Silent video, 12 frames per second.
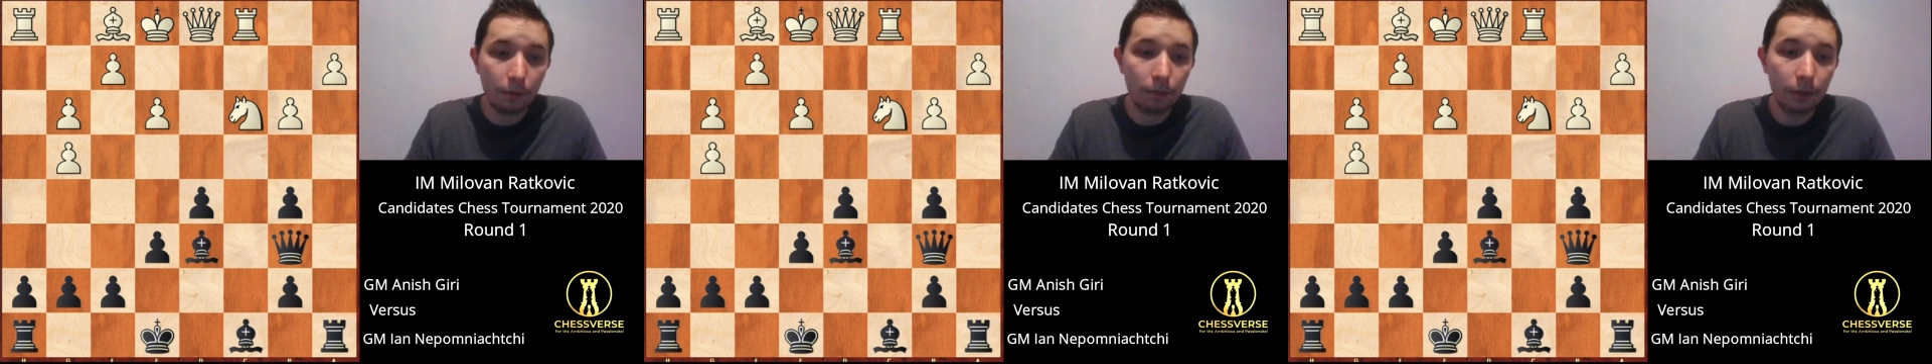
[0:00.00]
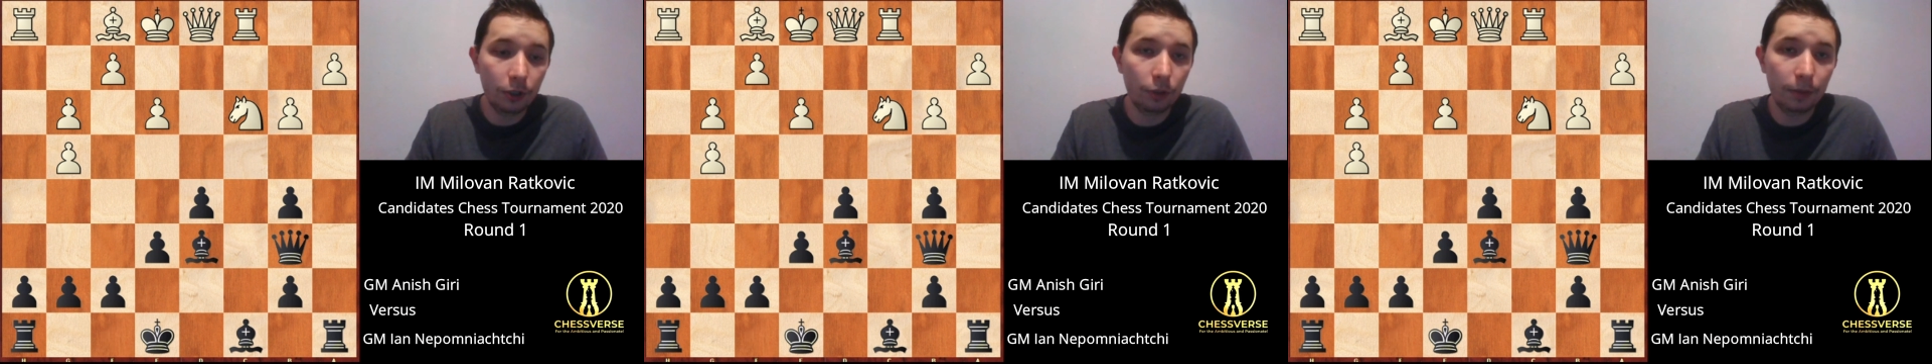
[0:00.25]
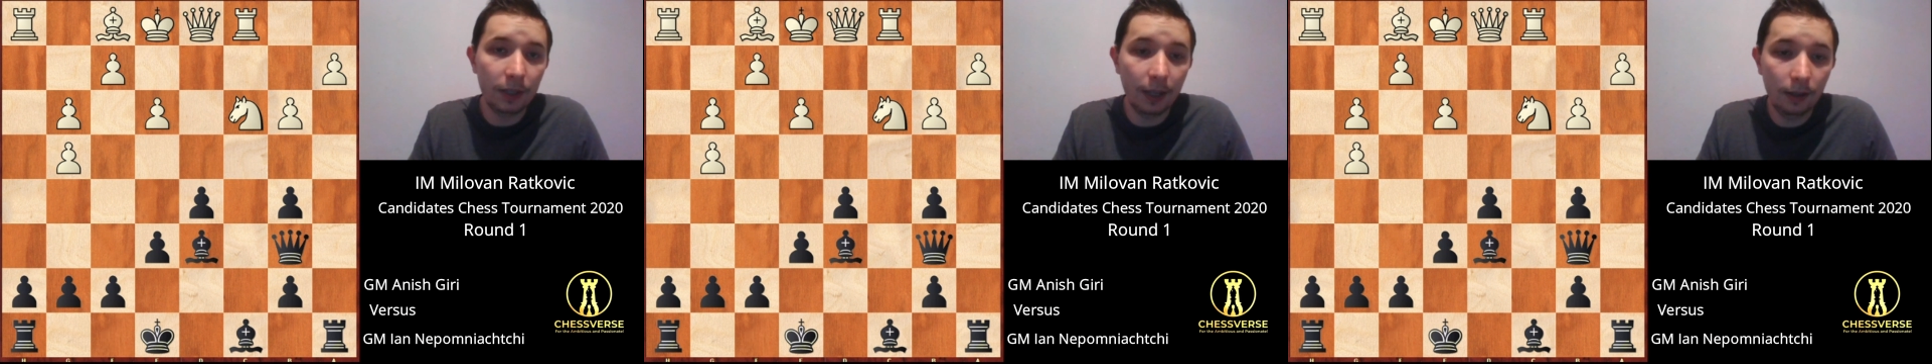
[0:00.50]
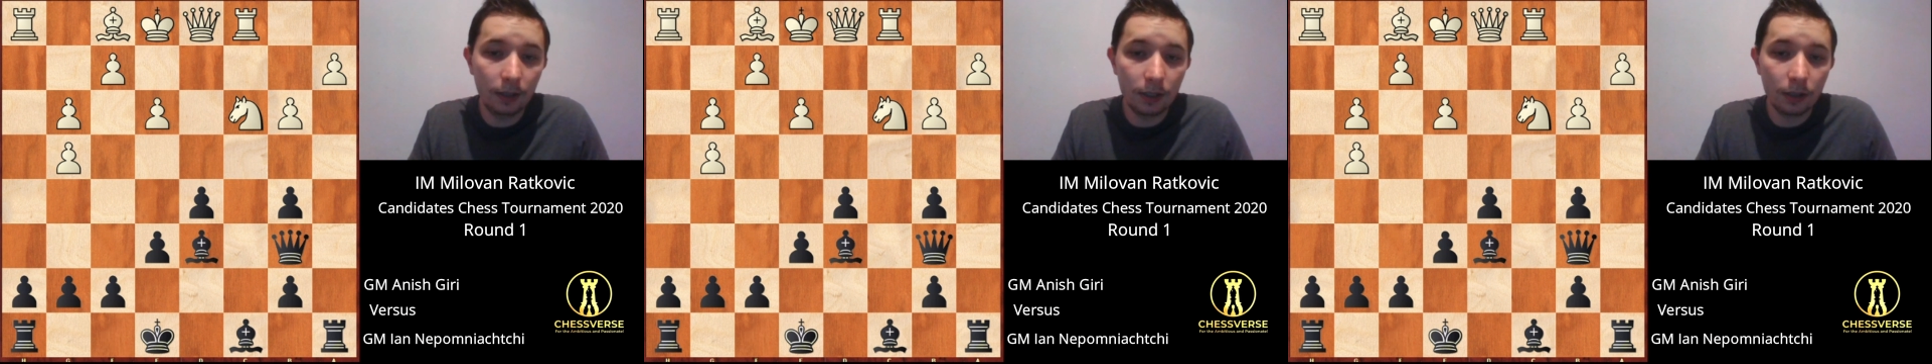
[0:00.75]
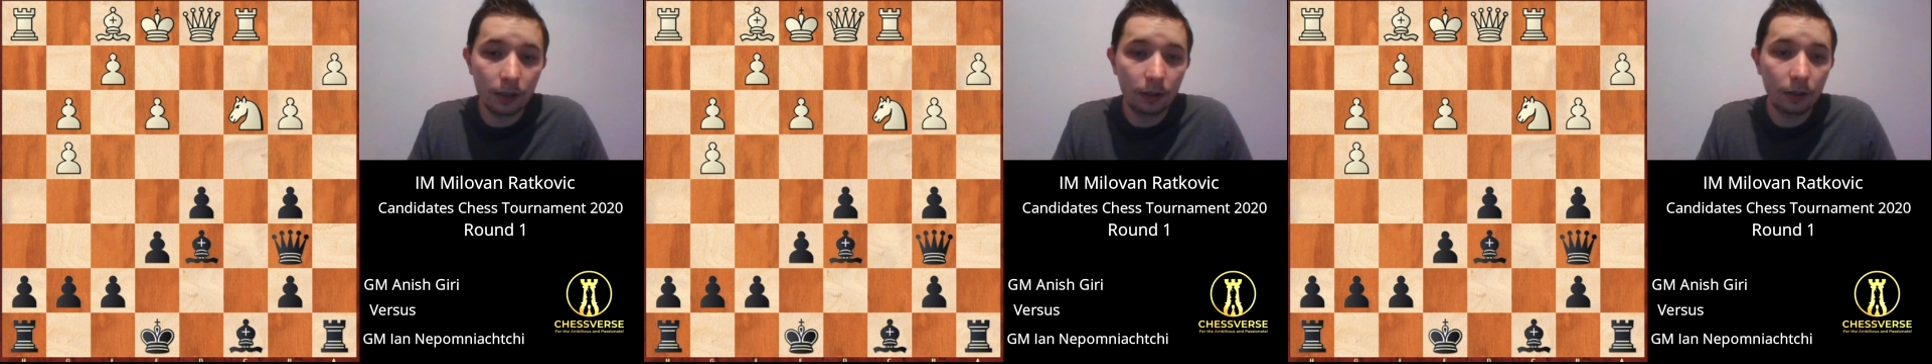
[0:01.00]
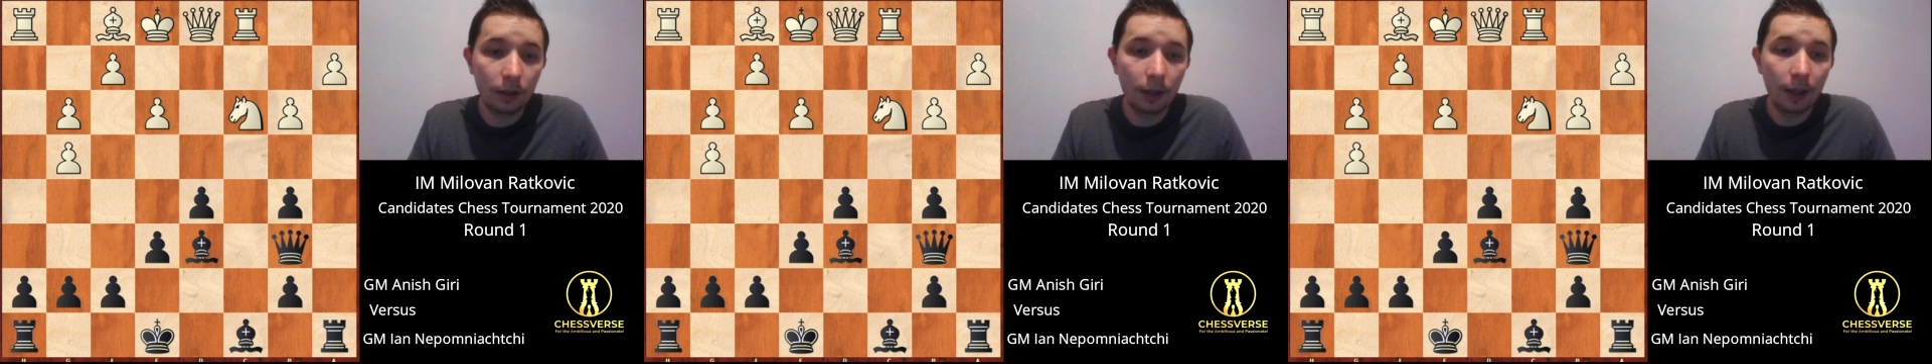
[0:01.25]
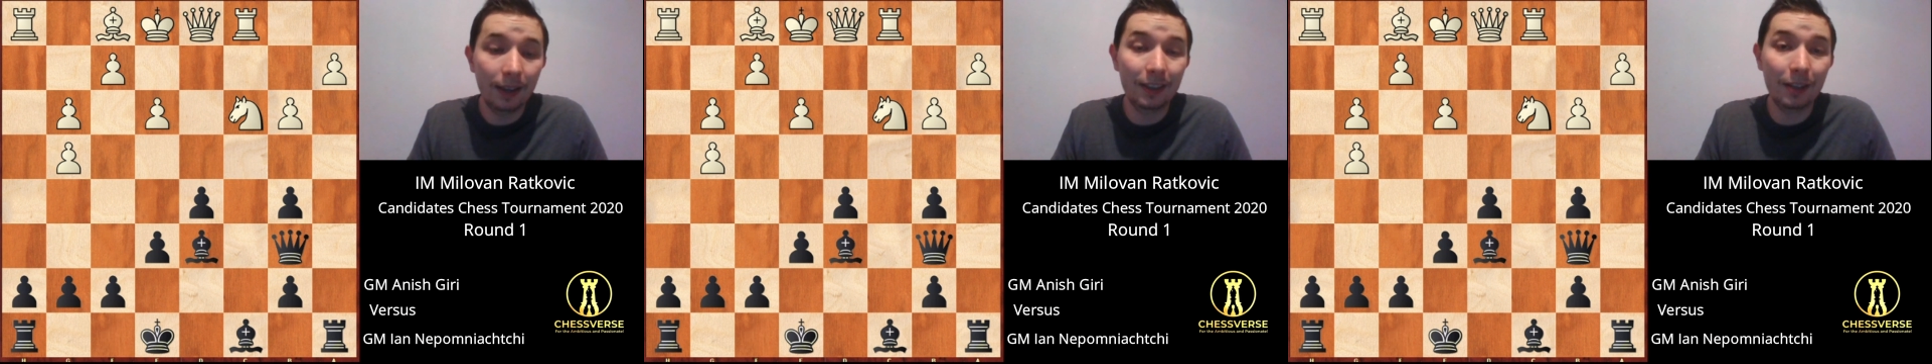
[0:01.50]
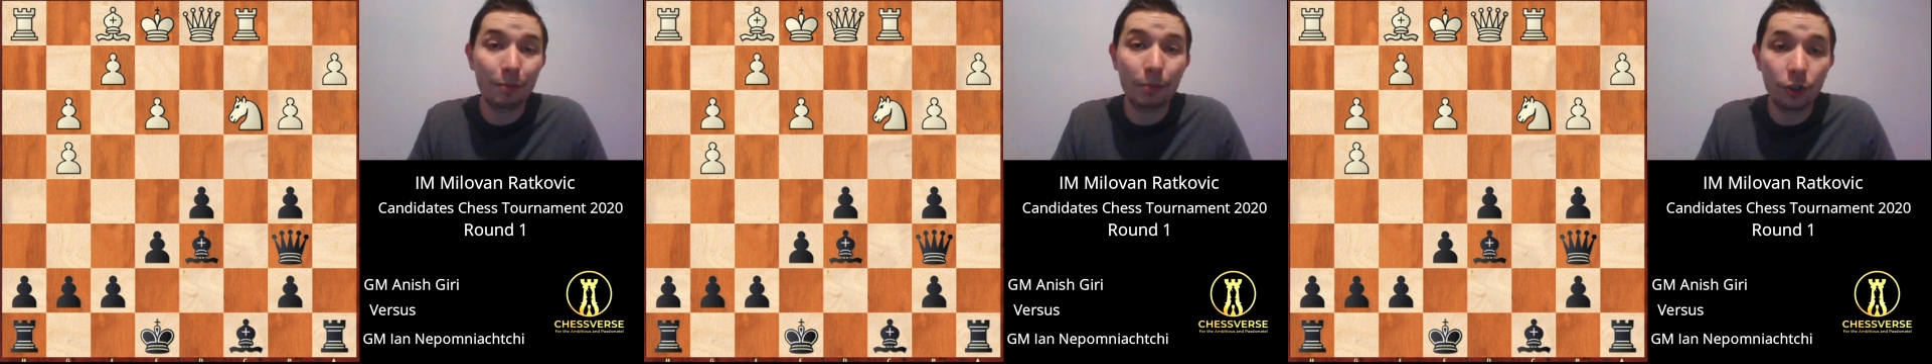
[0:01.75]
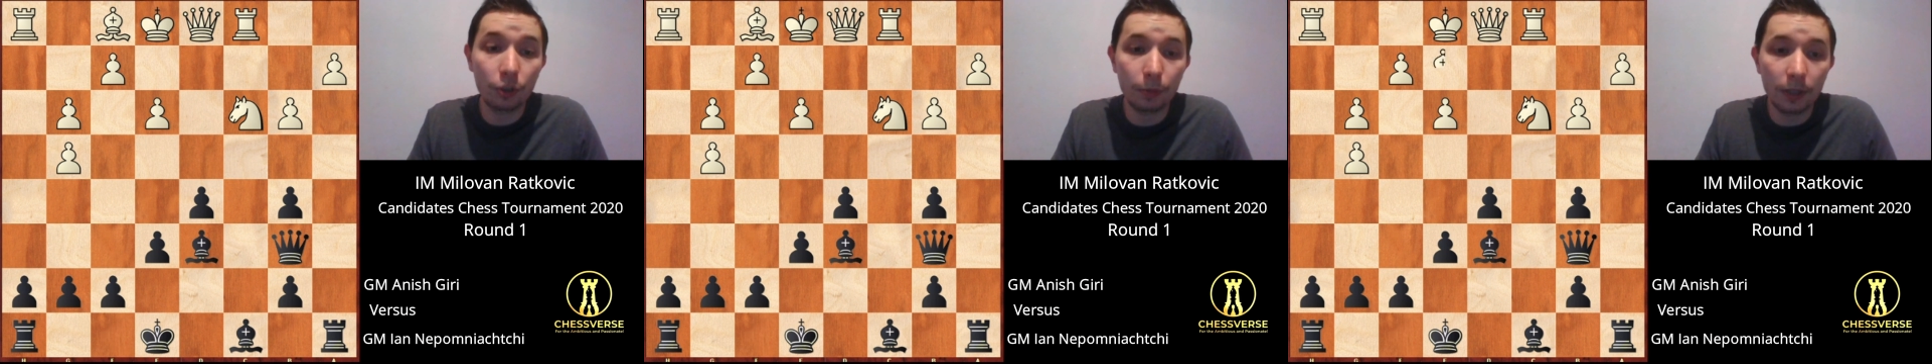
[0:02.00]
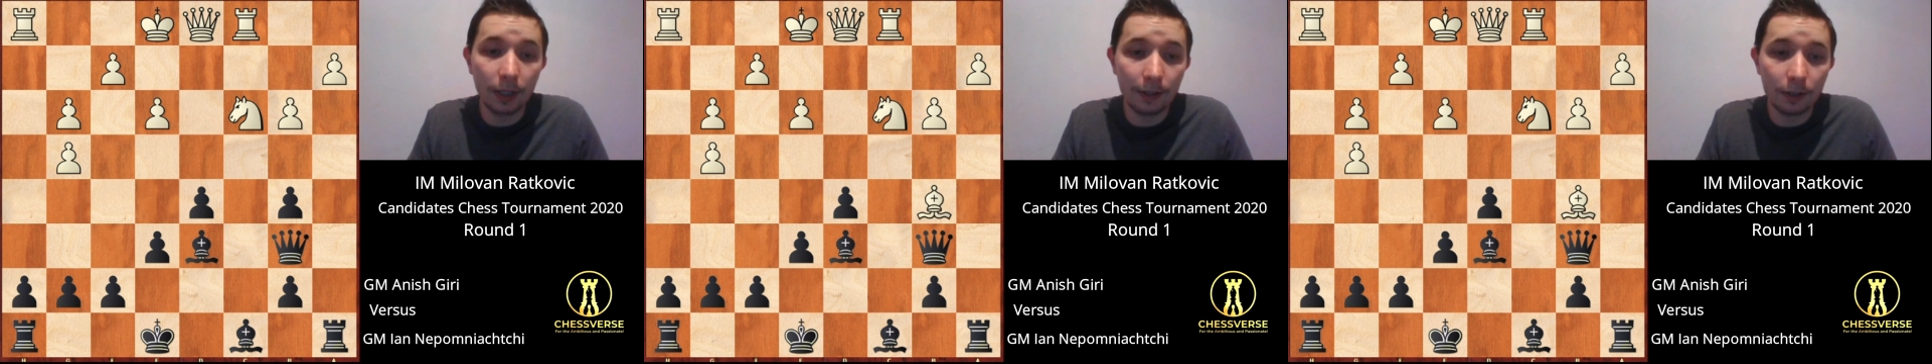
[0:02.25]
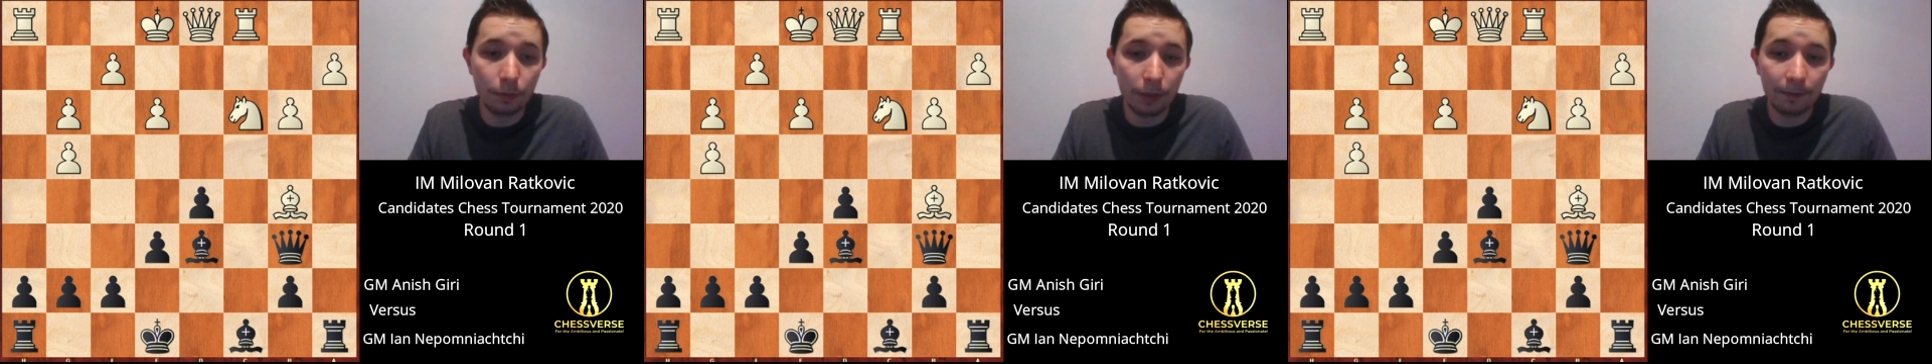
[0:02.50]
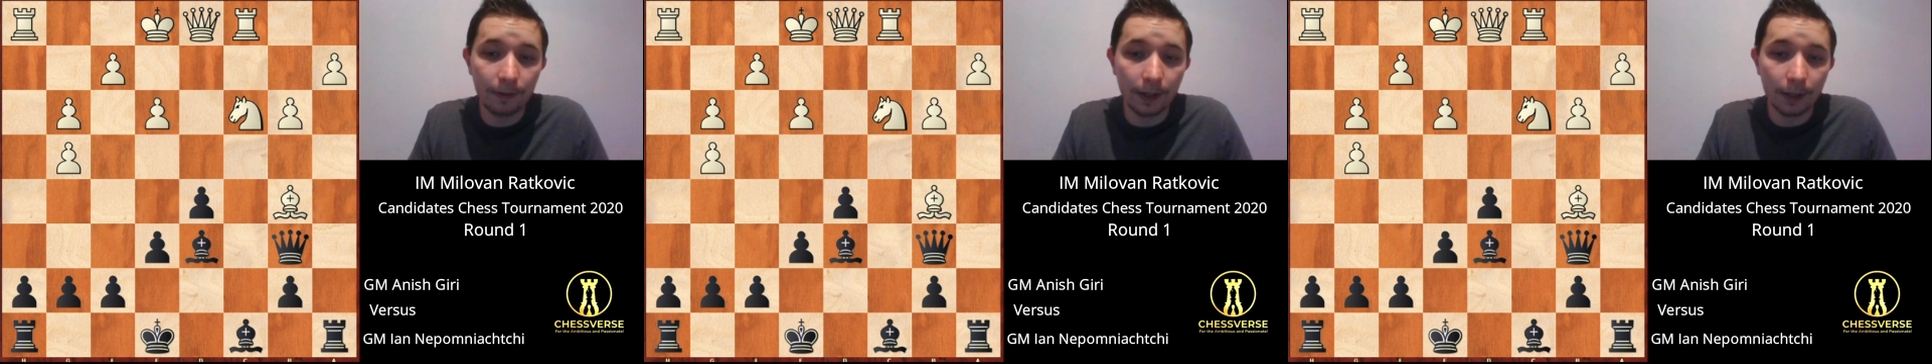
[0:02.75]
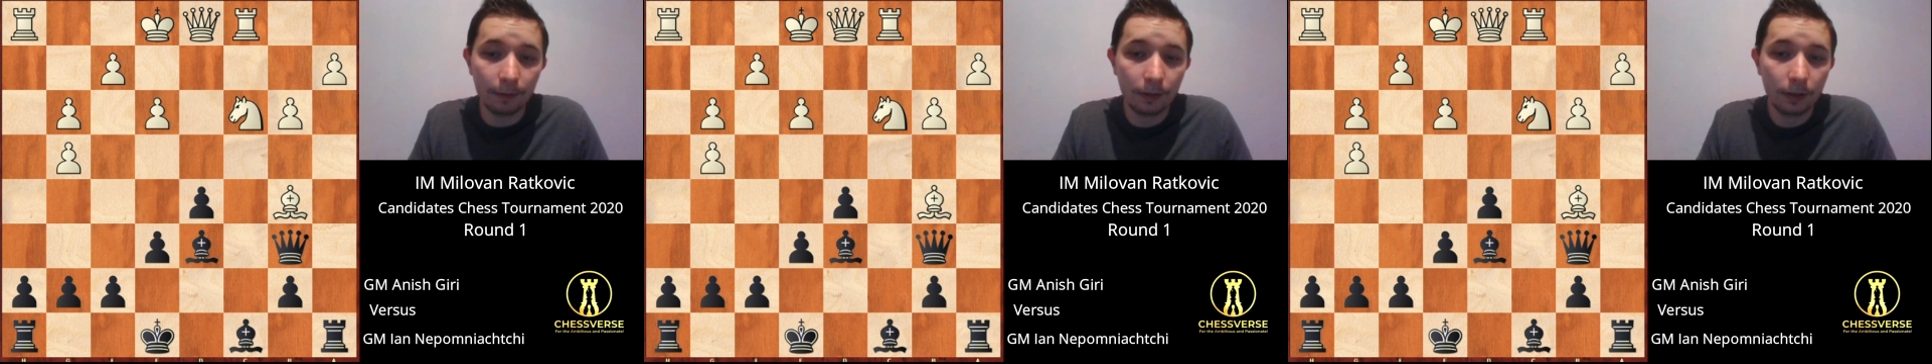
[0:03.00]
bishop takes, and then bishop takes b5.